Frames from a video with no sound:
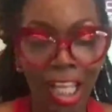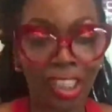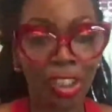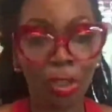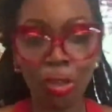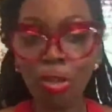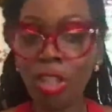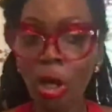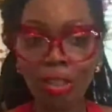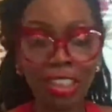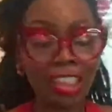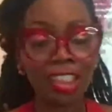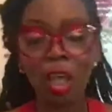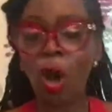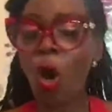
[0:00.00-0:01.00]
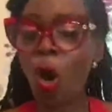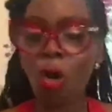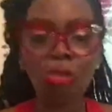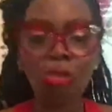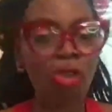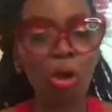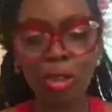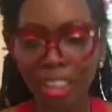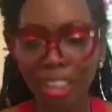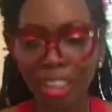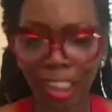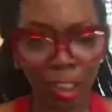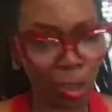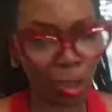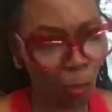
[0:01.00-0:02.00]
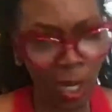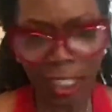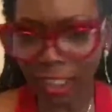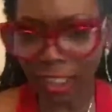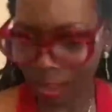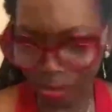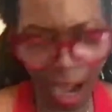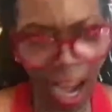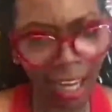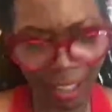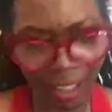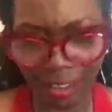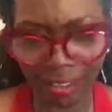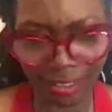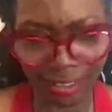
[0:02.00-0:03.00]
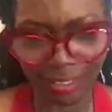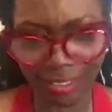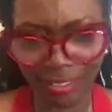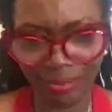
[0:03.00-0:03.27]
So, this is a whole rosy situation right here.